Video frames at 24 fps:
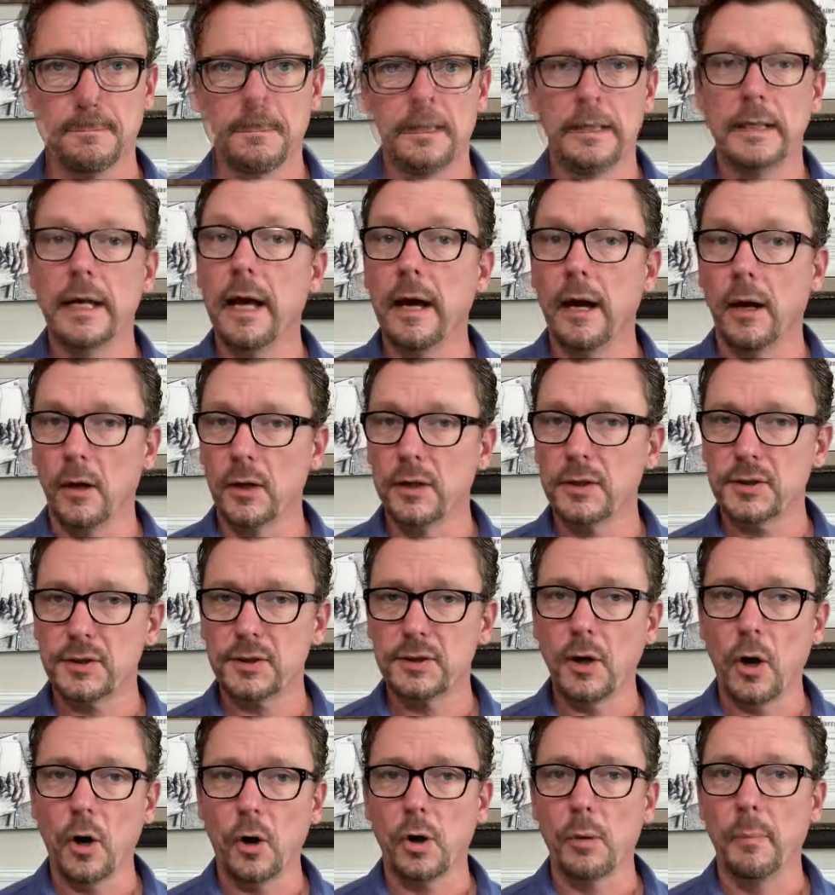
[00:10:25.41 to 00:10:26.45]
Now, let's
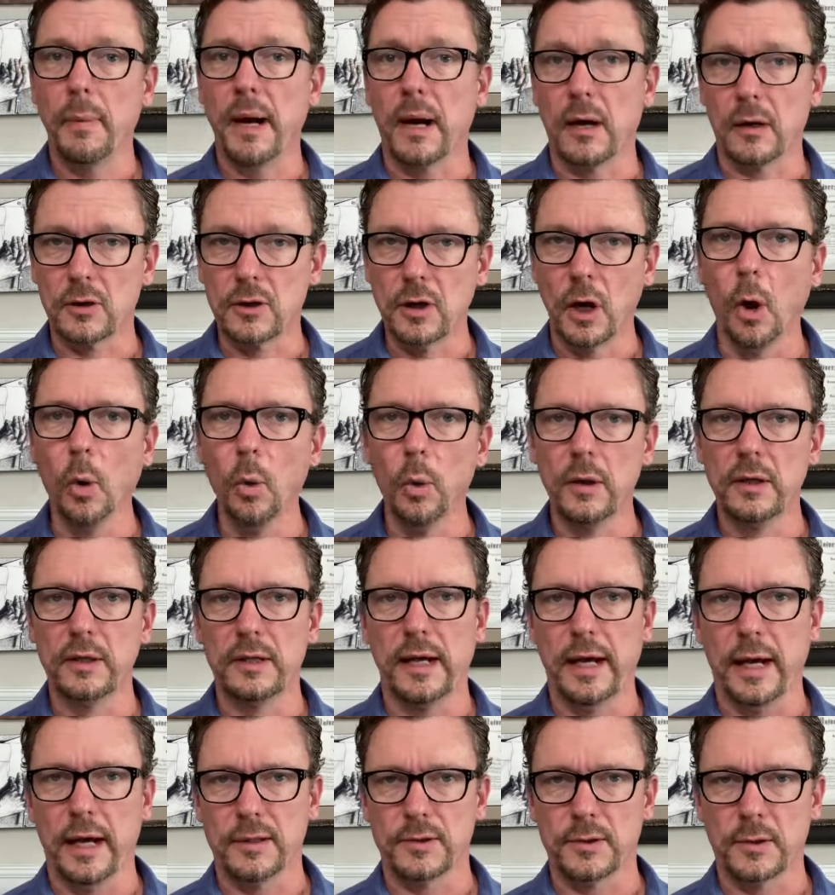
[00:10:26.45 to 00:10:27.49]
talk about colon
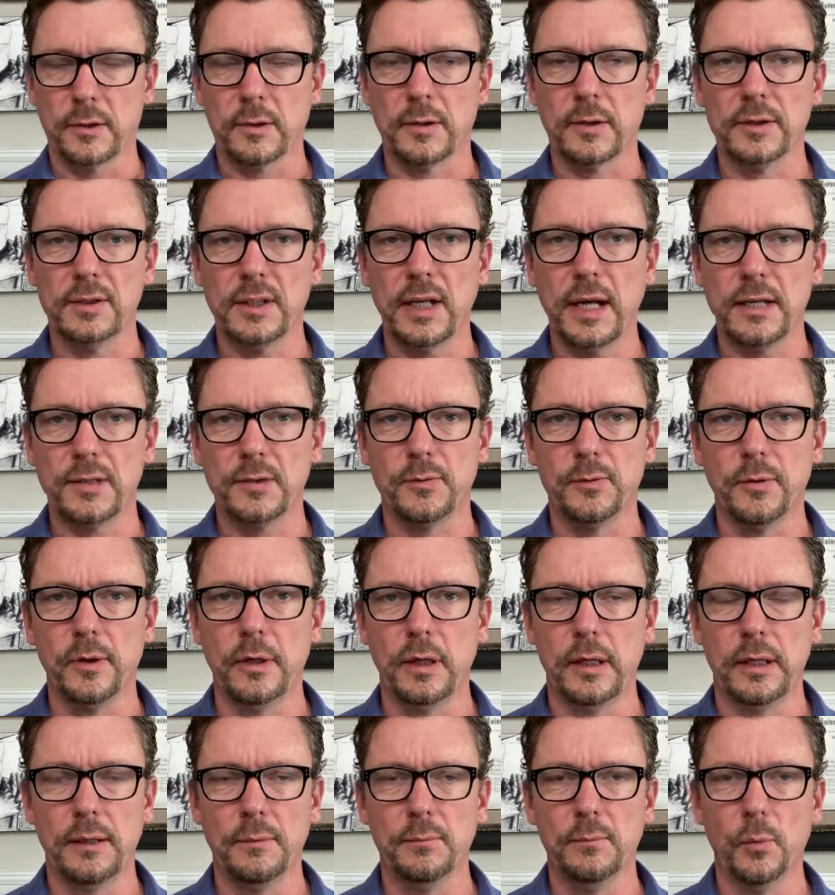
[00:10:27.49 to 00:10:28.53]
cancer, because that's
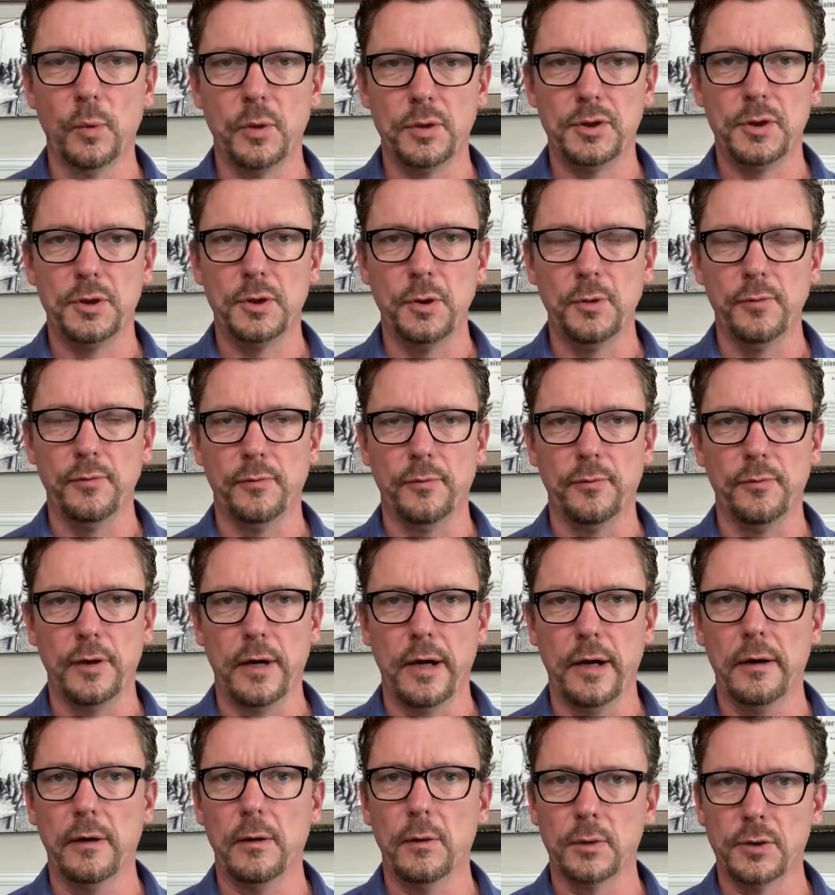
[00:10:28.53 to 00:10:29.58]
really, once you've
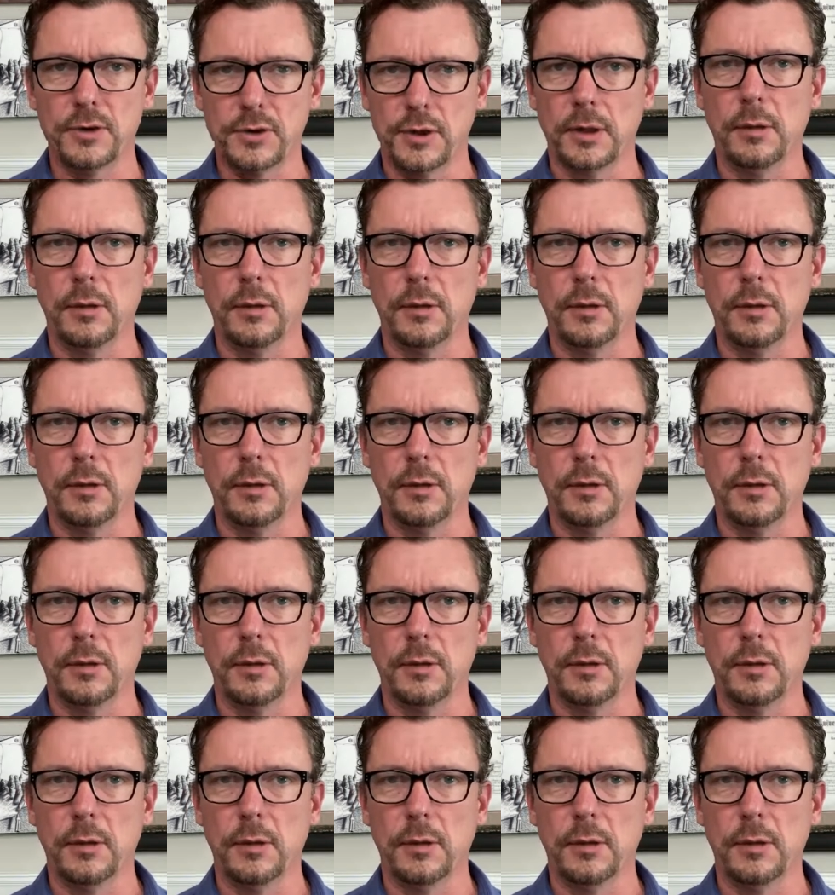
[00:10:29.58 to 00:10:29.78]
narrowed